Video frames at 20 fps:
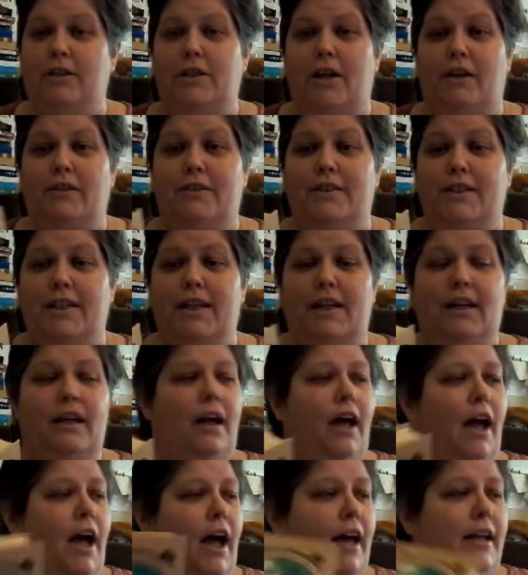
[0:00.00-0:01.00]
shall see.
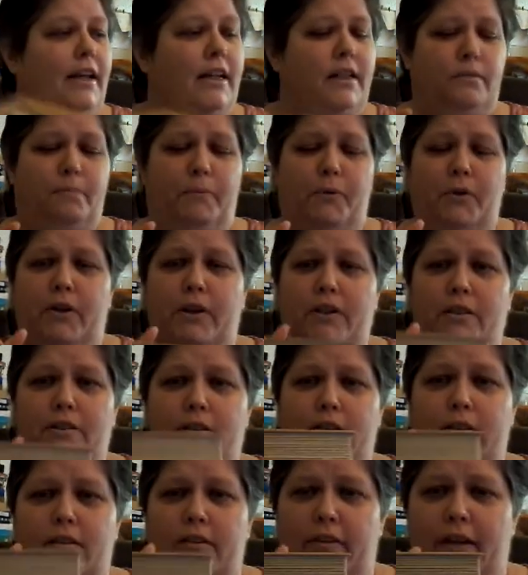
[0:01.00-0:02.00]
And each book
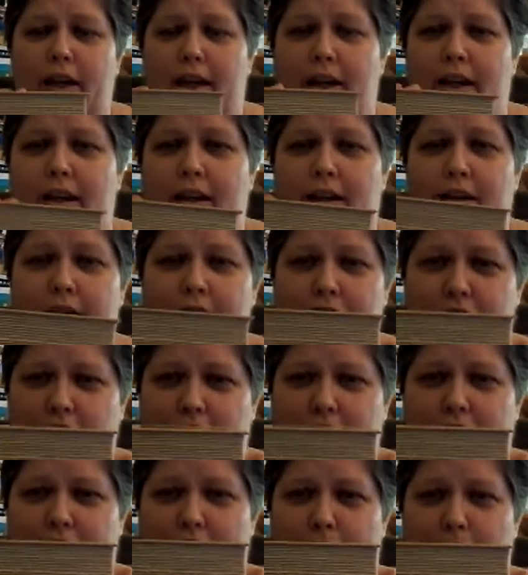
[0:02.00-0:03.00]
is getting
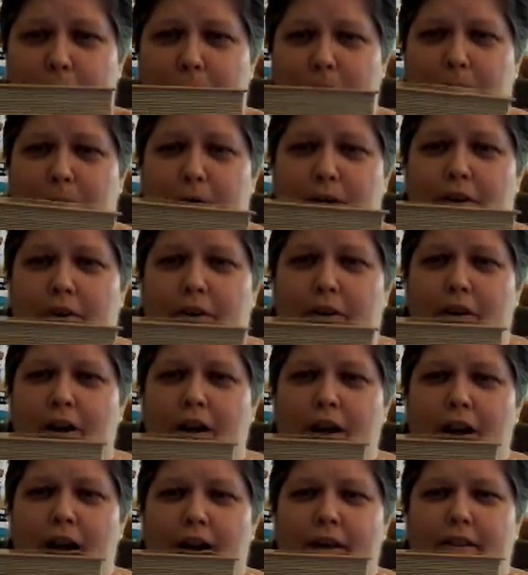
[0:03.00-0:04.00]
just a little bit bigger.
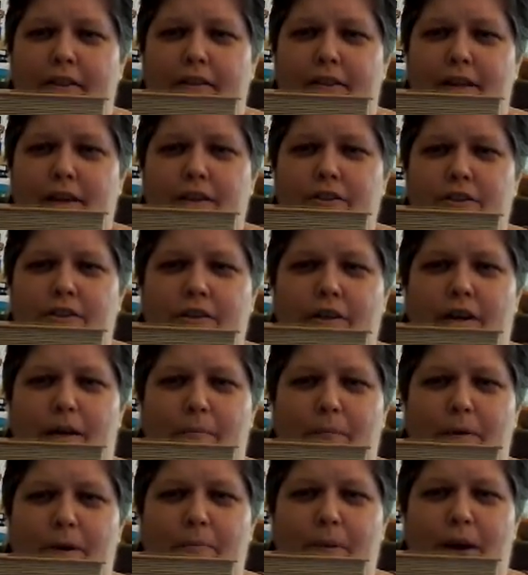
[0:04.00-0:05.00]
I think they used to
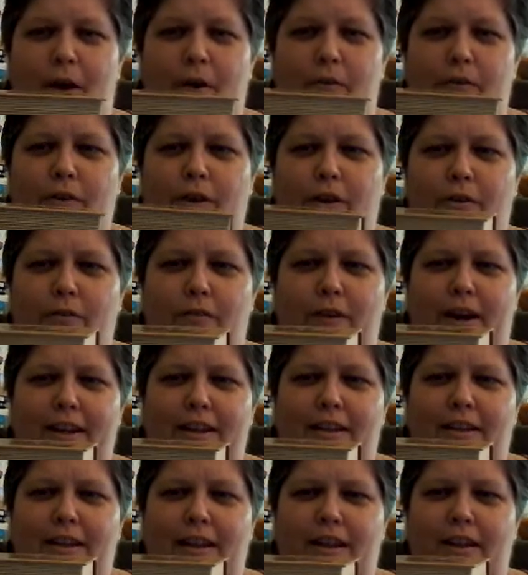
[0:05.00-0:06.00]
come in about, right
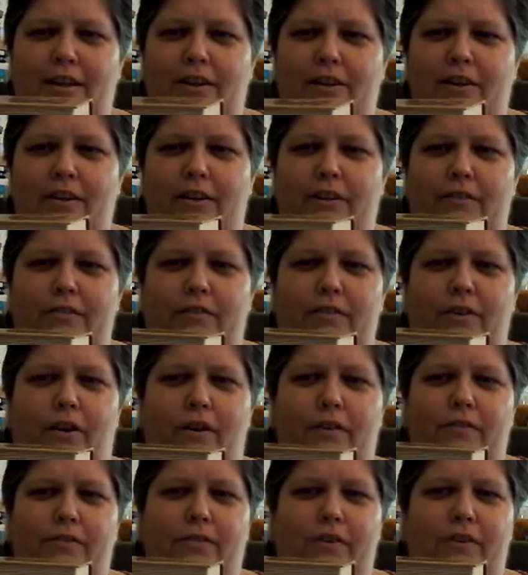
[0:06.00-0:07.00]
in here
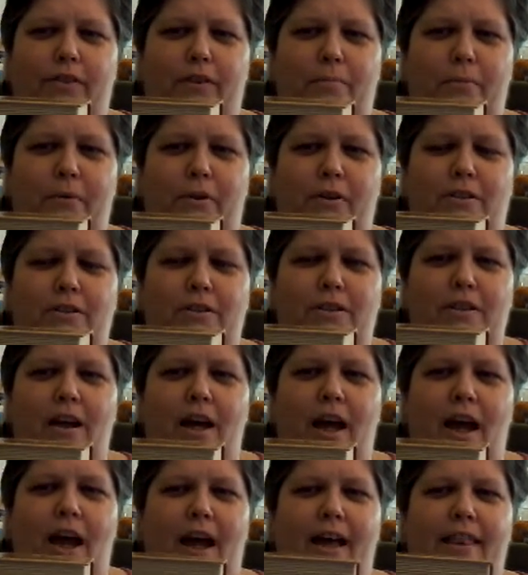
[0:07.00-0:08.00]
for the books.
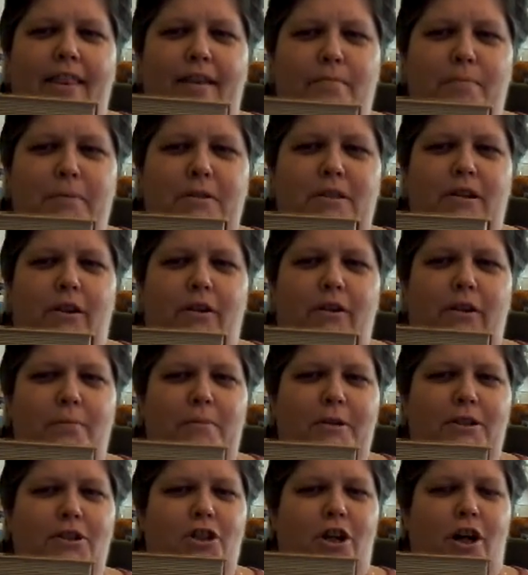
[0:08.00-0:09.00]
And they've slowly
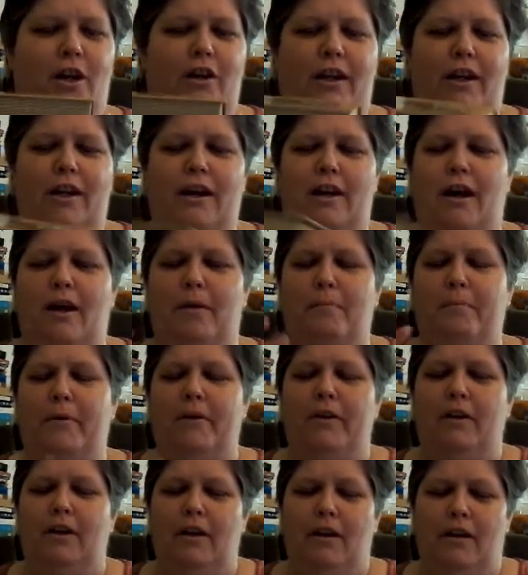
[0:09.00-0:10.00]
been chunking up.
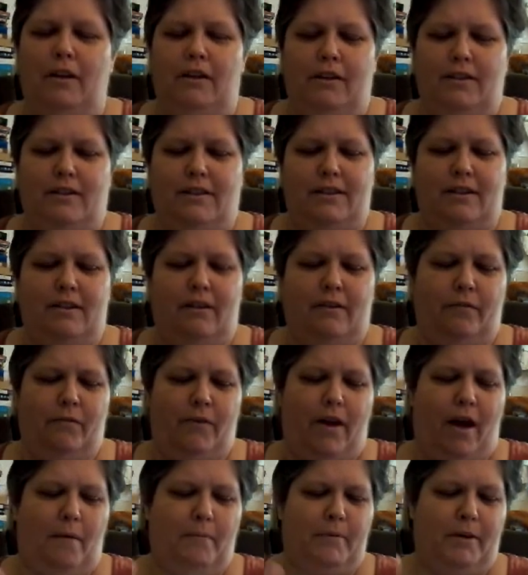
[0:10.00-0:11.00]
Let's see
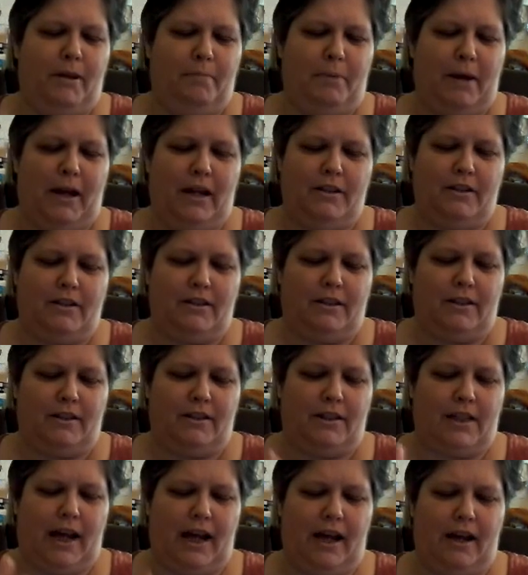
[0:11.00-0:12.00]
how many pages
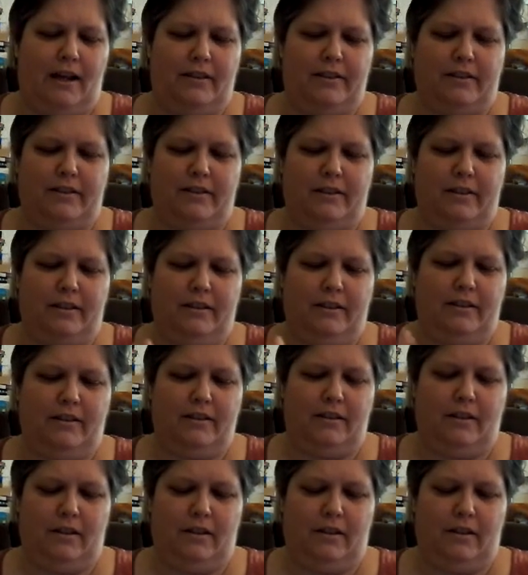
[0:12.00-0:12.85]
this has.